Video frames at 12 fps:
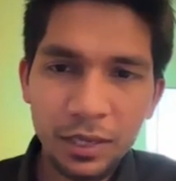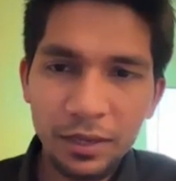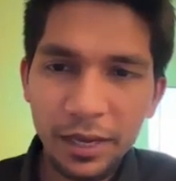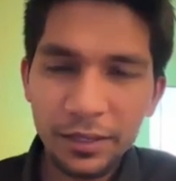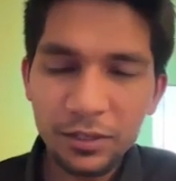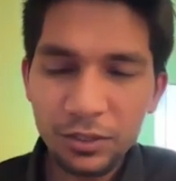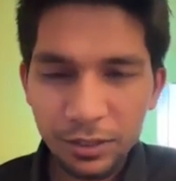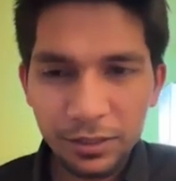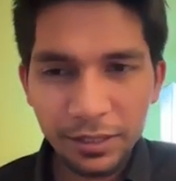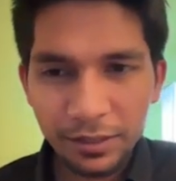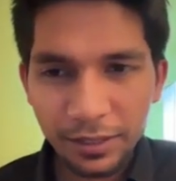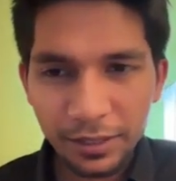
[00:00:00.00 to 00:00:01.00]
And the third
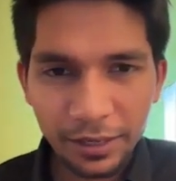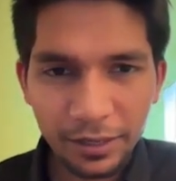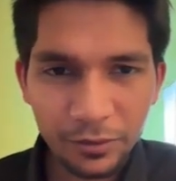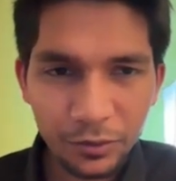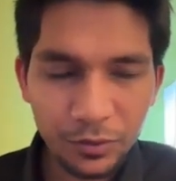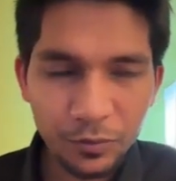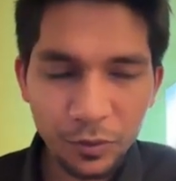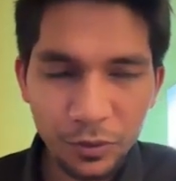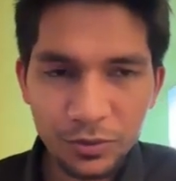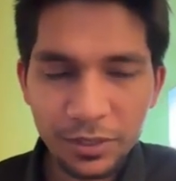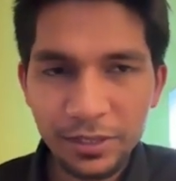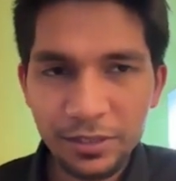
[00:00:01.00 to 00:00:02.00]
thing that I would want
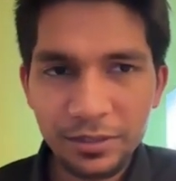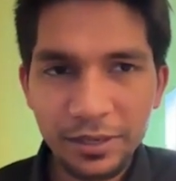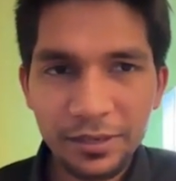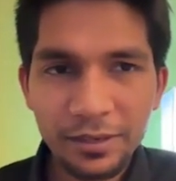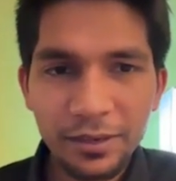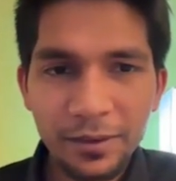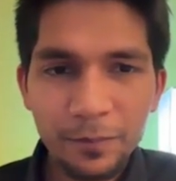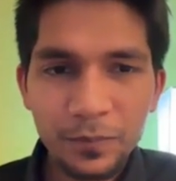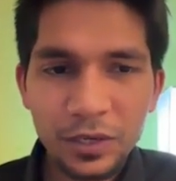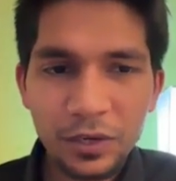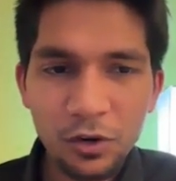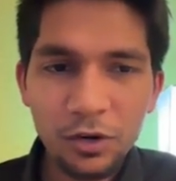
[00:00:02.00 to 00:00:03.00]
to say is that
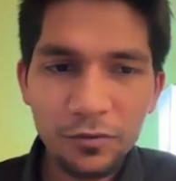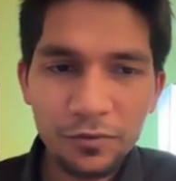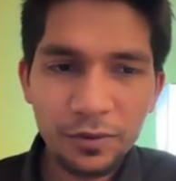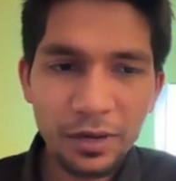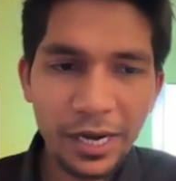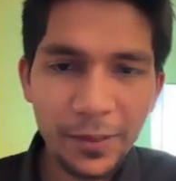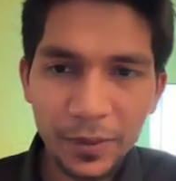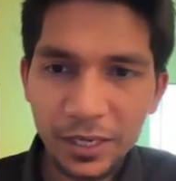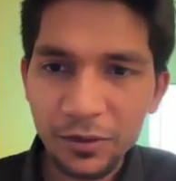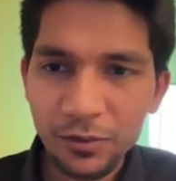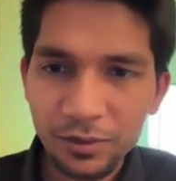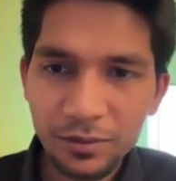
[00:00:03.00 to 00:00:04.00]
there are a lot of hype
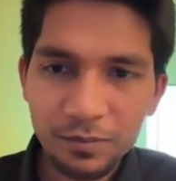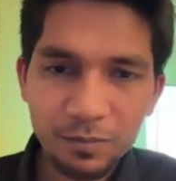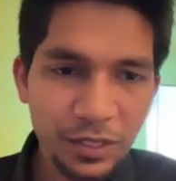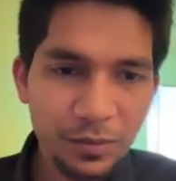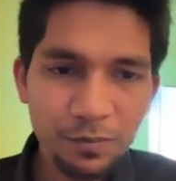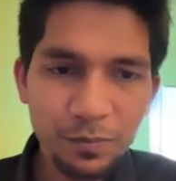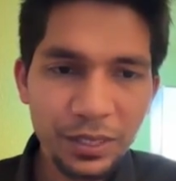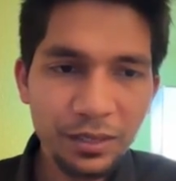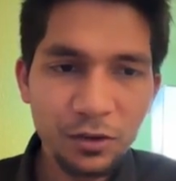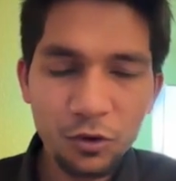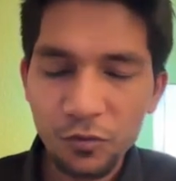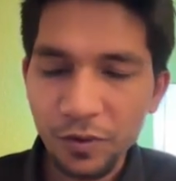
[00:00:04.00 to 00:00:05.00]
around it being a
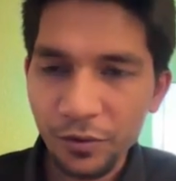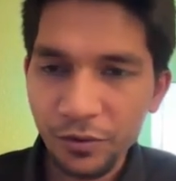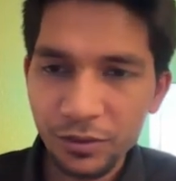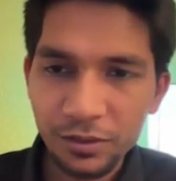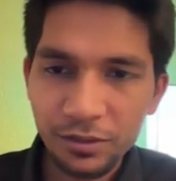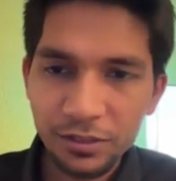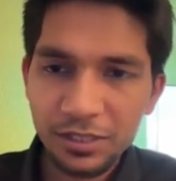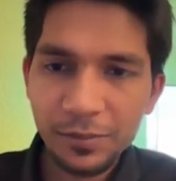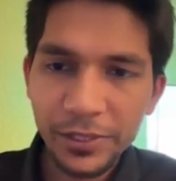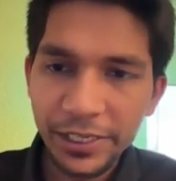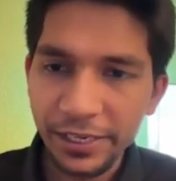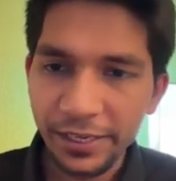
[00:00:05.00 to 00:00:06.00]
co-founder. It's
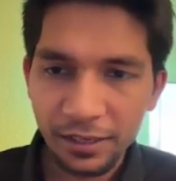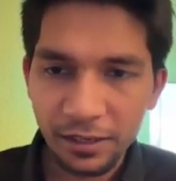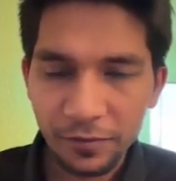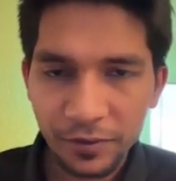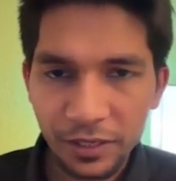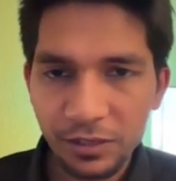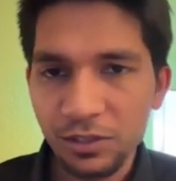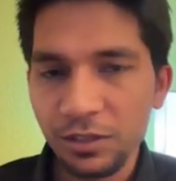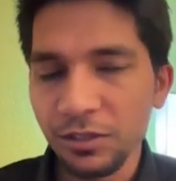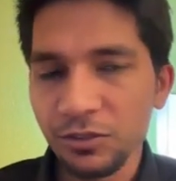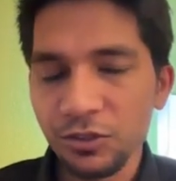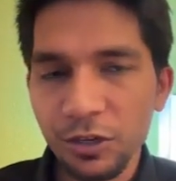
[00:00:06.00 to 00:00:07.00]
completely taking away
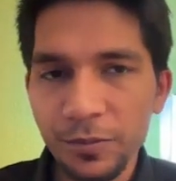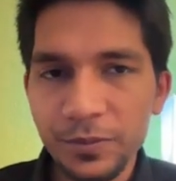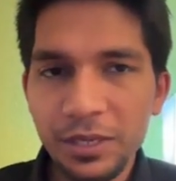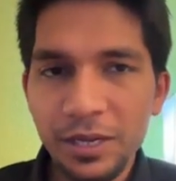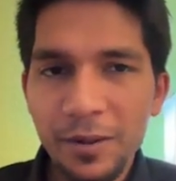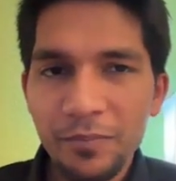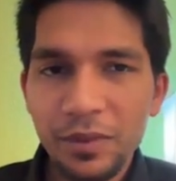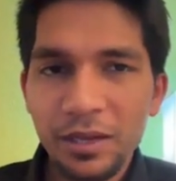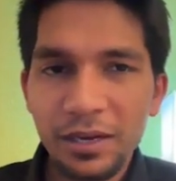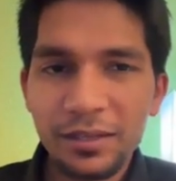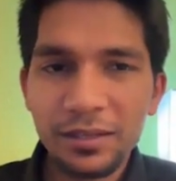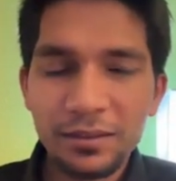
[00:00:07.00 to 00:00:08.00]
engineers' jobs.
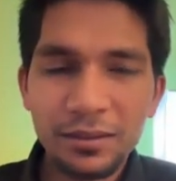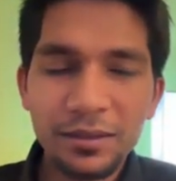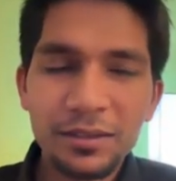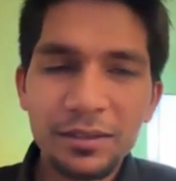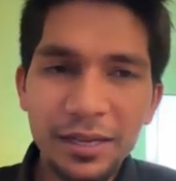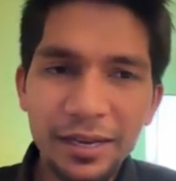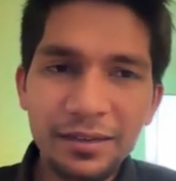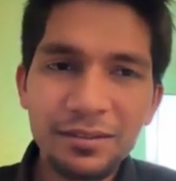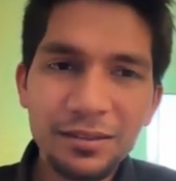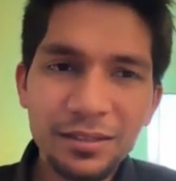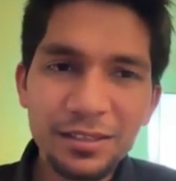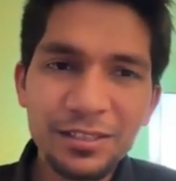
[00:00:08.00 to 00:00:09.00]
I think that
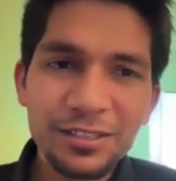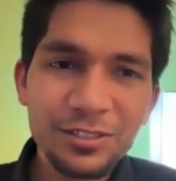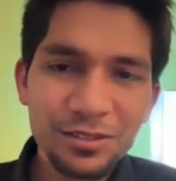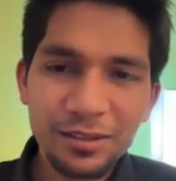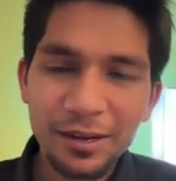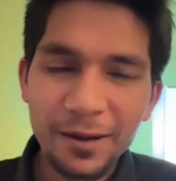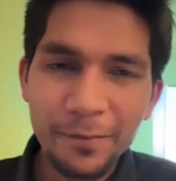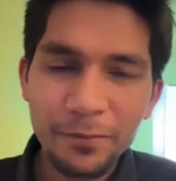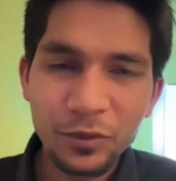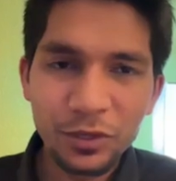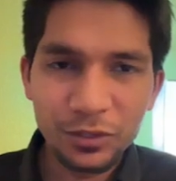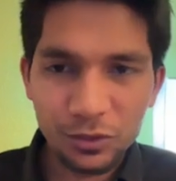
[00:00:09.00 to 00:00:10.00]
is
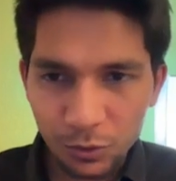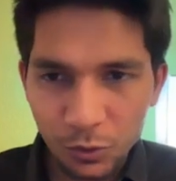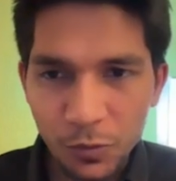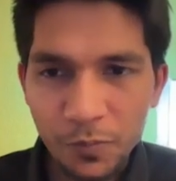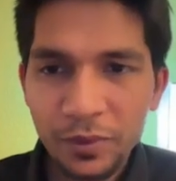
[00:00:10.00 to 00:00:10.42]
not true.